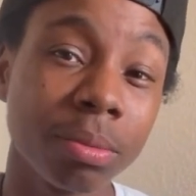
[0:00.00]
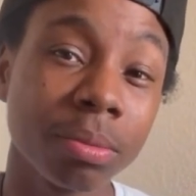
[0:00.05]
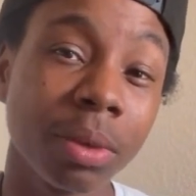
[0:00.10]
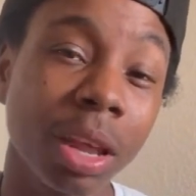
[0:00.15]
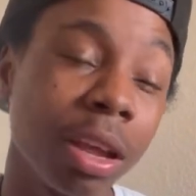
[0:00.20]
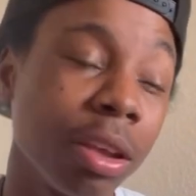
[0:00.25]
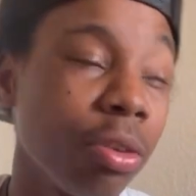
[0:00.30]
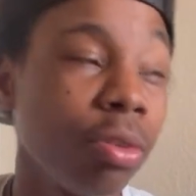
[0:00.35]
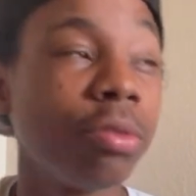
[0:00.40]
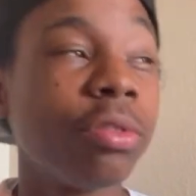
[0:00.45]

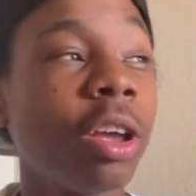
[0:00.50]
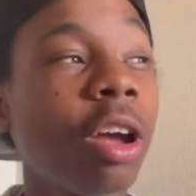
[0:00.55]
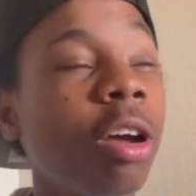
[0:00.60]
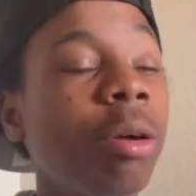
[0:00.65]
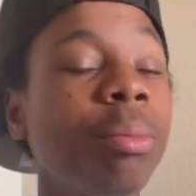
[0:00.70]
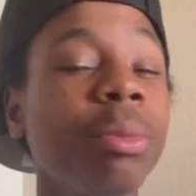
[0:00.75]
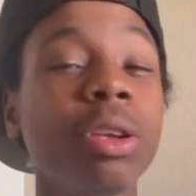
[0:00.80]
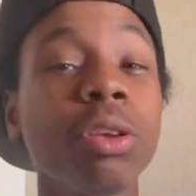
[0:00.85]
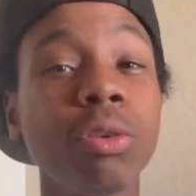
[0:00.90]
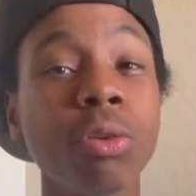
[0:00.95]
Like you tell
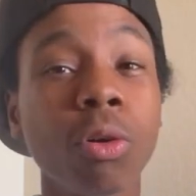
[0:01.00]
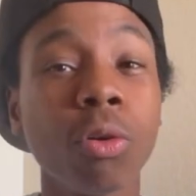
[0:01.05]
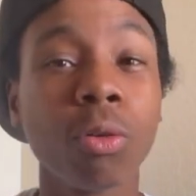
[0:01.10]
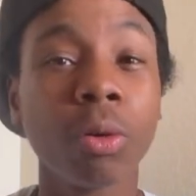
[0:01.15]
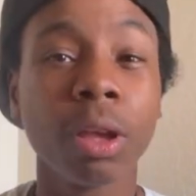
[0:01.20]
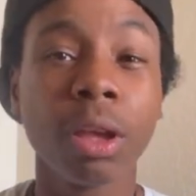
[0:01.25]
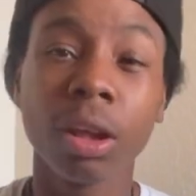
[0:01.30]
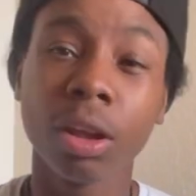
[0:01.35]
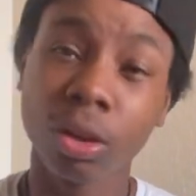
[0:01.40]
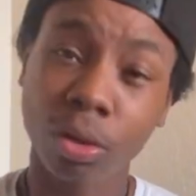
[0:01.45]
me you
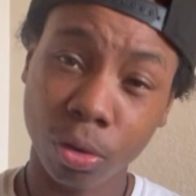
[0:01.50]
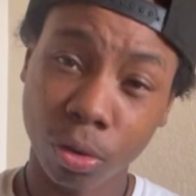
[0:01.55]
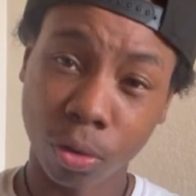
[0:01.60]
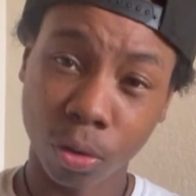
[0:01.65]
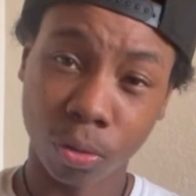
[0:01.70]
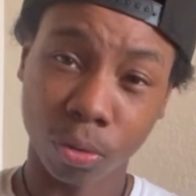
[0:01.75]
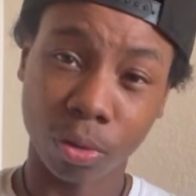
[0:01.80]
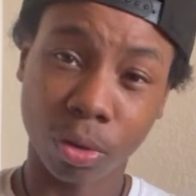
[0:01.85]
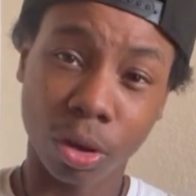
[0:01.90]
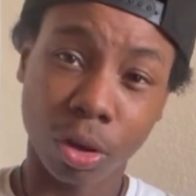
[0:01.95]
go you
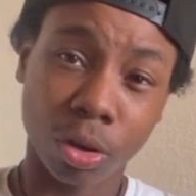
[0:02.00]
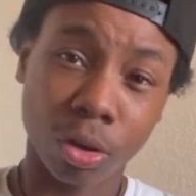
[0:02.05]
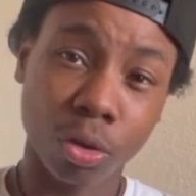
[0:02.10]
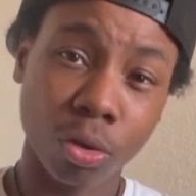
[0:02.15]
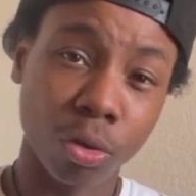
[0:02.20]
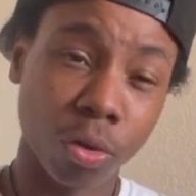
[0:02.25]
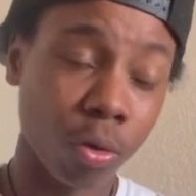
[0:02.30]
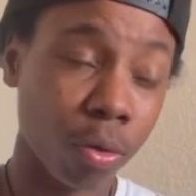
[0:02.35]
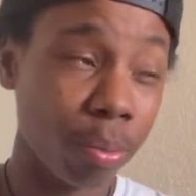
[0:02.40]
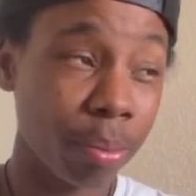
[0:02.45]
going
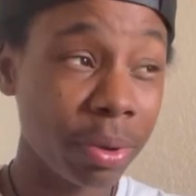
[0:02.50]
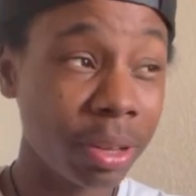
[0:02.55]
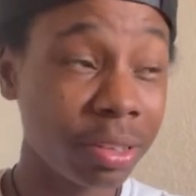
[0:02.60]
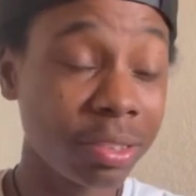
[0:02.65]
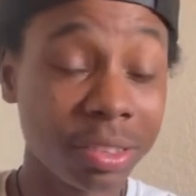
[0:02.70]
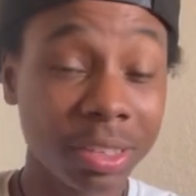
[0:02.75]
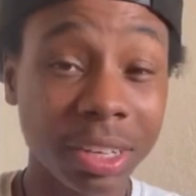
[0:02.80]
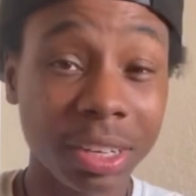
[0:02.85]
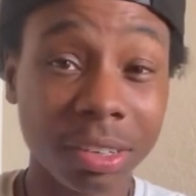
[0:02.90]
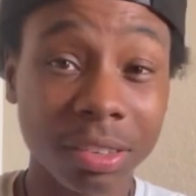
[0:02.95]
you gonna
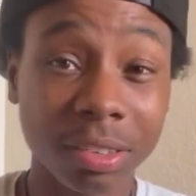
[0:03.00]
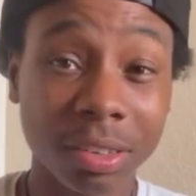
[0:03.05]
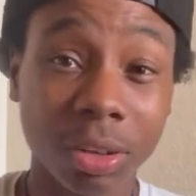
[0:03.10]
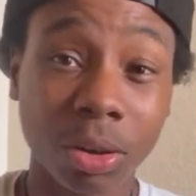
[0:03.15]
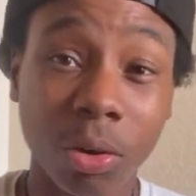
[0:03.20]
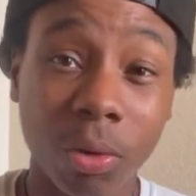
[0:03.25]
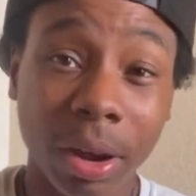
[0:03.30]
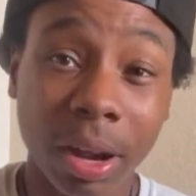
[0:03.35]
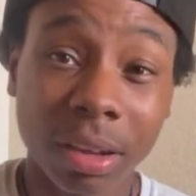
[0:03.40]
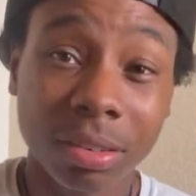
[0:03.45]
miss this to
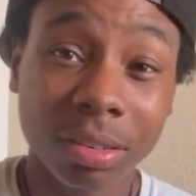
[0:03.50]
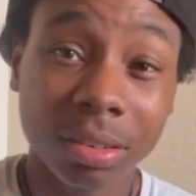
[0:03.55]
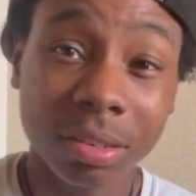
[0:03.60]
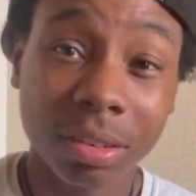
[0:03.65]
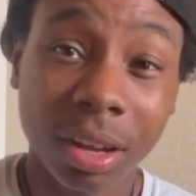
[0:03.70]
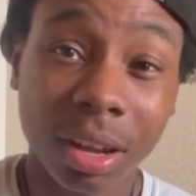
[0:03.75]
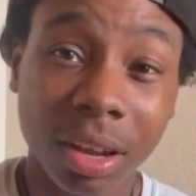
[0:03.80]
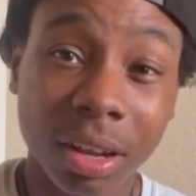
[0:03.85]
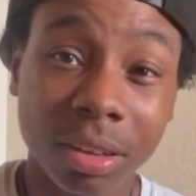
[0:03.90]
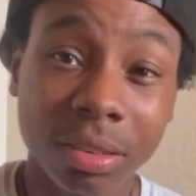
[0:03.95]
go
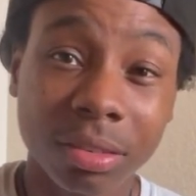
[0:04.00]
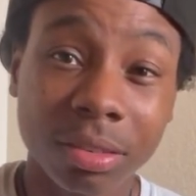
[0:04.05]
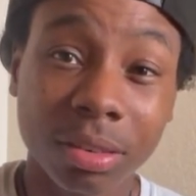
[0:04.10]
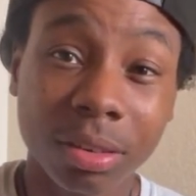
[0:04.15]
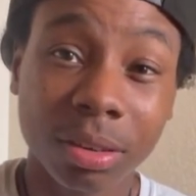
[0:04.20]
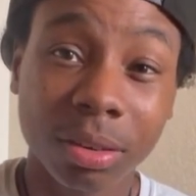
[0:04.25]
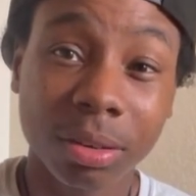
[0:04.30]
exercise?